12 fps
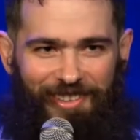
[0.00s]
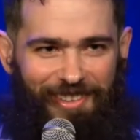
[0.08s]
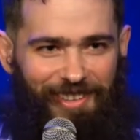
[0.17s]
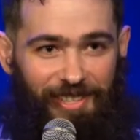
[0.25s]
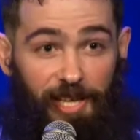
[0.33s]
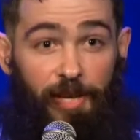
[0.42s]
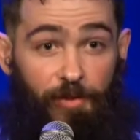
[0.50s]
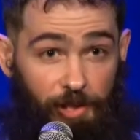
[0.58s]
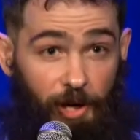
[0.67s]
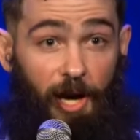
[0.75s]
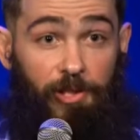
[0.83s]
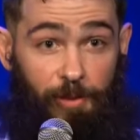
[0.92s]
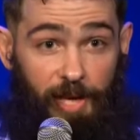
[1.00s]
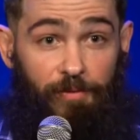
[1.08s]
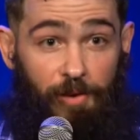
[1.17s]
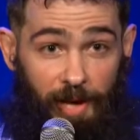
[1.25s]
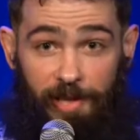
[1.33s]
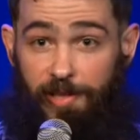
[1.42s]
It's like if your doctor gave
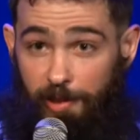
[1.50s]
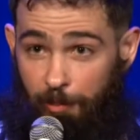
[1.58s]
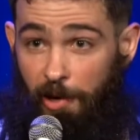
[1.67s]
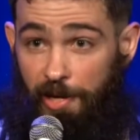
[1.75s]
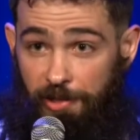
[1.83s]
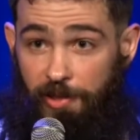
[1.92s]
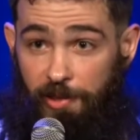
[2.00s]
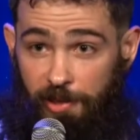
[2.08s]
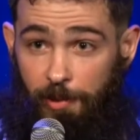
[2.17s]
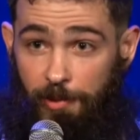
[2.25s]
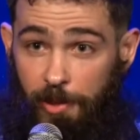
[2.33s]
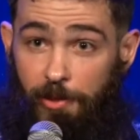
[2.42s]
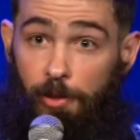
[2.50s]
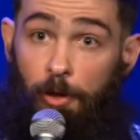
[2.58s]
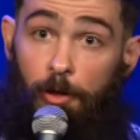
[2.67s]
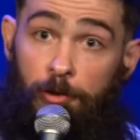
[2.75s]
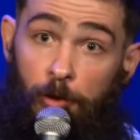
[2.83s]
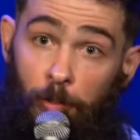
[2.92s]
you antidepressants and was like, they're
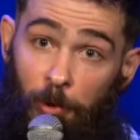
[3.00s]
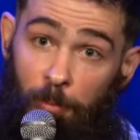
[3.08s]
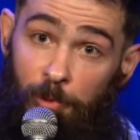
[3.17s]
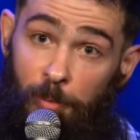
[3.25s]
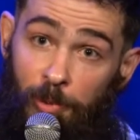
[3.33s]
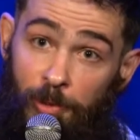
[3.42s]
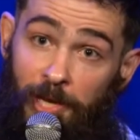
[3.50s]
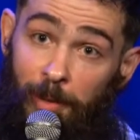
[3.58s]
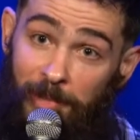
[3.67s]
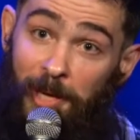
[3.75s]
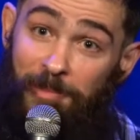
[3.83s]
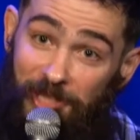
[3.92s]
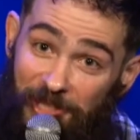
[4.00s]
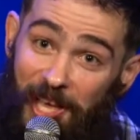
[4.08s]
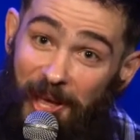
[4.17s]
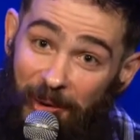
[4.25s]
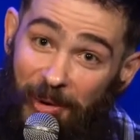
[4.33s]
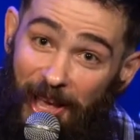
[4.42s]
called no more boo-boo yum-yums. Is
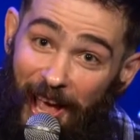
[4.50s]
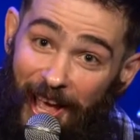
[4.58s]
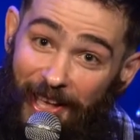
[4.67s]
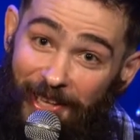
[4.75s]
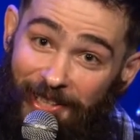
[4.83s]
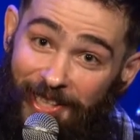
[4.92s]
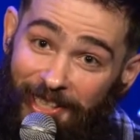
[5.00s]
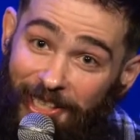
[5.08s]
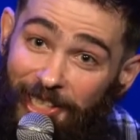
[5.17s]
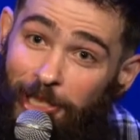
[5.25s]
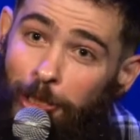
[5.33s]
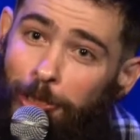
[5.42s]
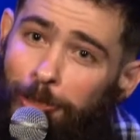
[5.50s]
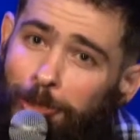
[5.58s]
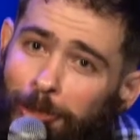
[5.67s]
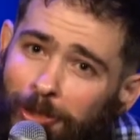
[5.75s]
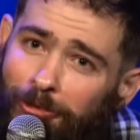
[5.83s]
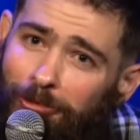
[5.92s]
that okay?
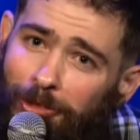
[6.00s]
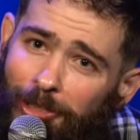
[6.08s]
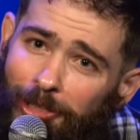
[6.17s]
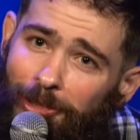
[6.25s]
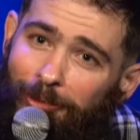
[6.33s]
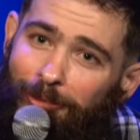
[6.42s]
Still good for you.